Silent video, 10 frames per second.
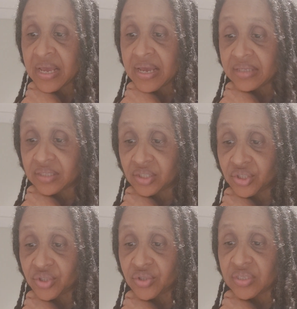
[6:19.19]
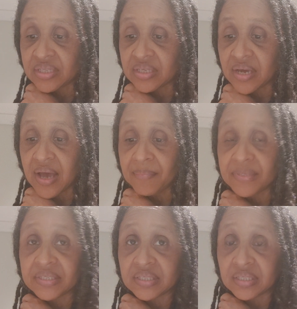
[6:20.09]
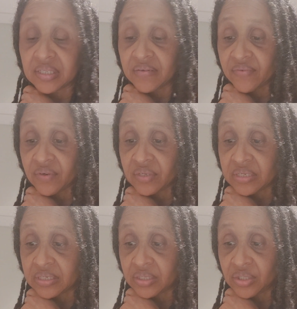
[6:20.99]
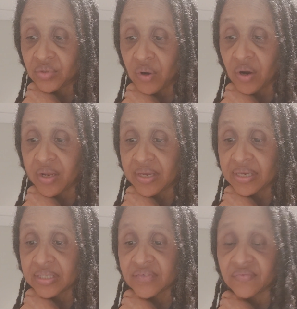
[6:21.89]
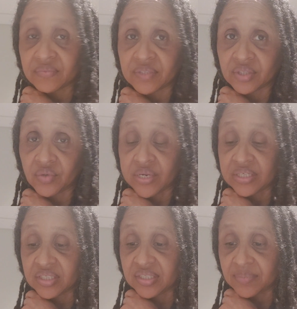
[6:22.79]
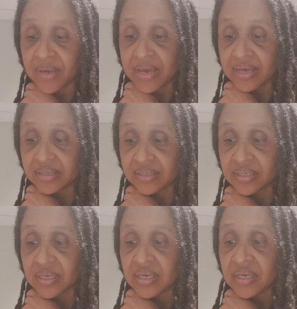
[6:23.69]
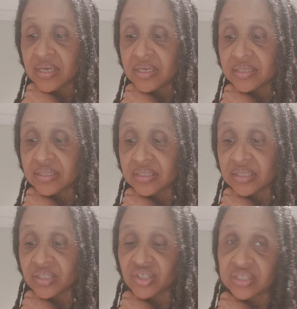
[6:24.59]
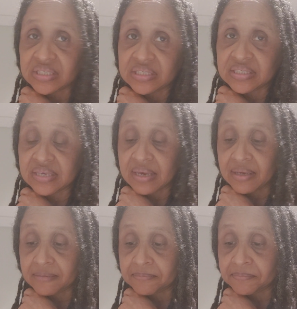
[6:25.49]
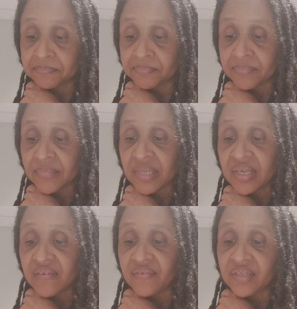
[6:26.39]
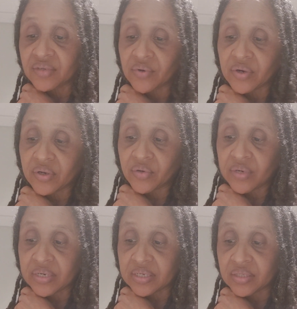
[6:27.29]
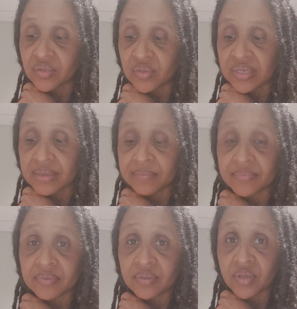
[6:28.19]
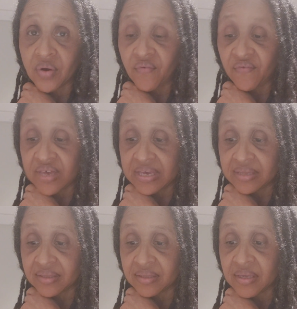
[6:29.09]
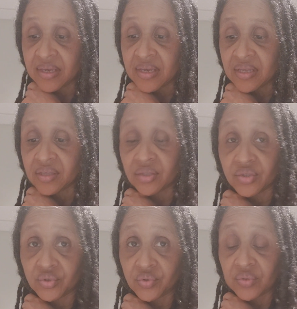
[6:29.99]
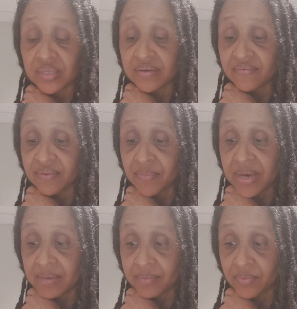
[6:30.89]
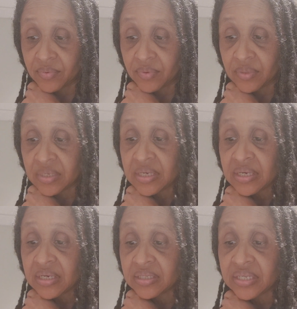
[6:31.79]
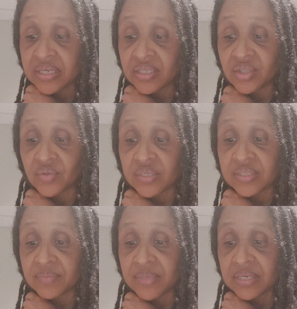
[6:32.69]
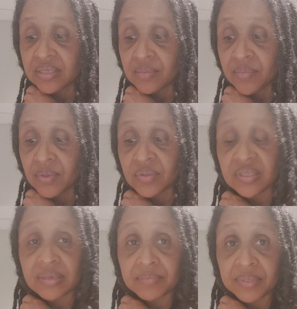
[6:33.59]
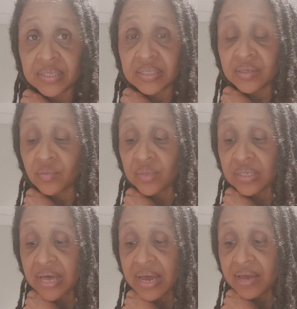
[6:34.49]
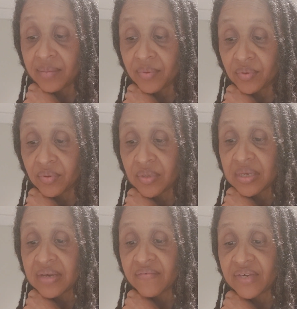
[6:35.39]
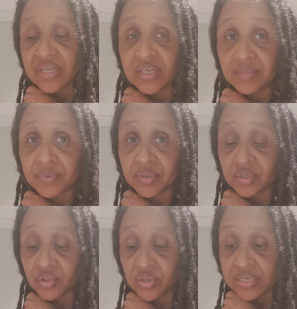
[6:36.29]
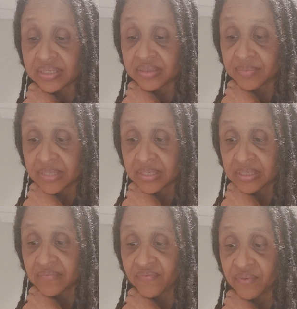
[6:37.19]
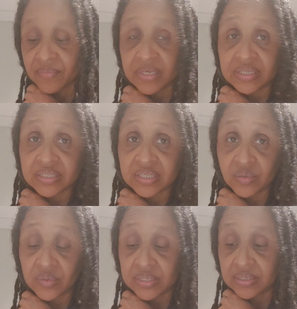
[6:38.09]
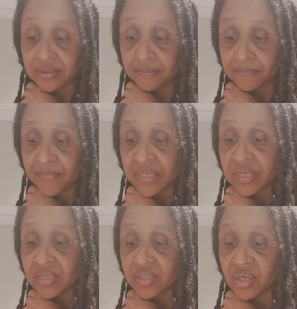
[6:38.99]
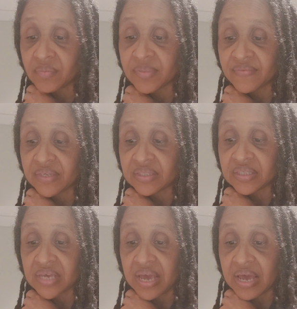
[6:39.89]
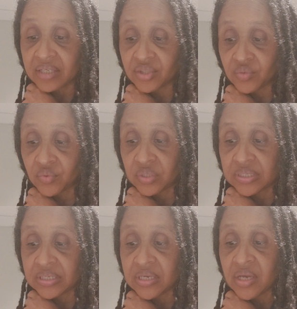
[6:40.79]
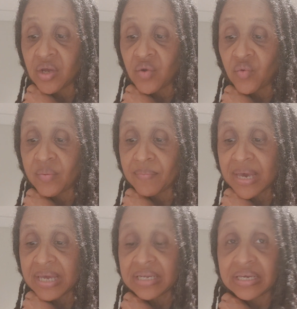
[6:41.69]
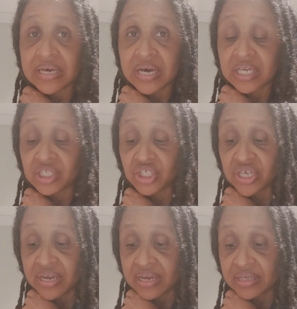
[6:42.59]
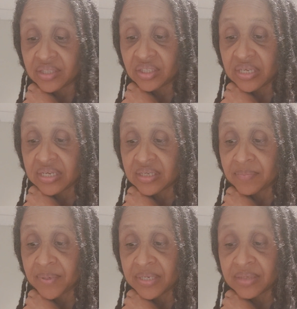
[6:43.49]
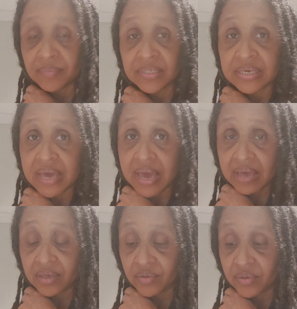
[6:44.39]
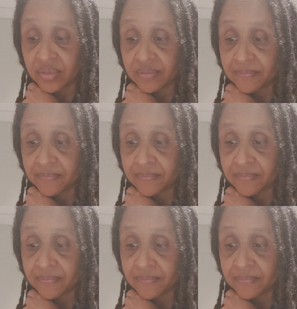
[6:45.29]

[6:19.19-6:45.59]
has ensured that the copies delivered into our hands from generations past is essentially the same. Even literary critics who claim no faith in the truth of the Bible attest to its being the most completely reliable of any book transmitted from antiquity in terms of its actually remaining unchanged and dependably accurate.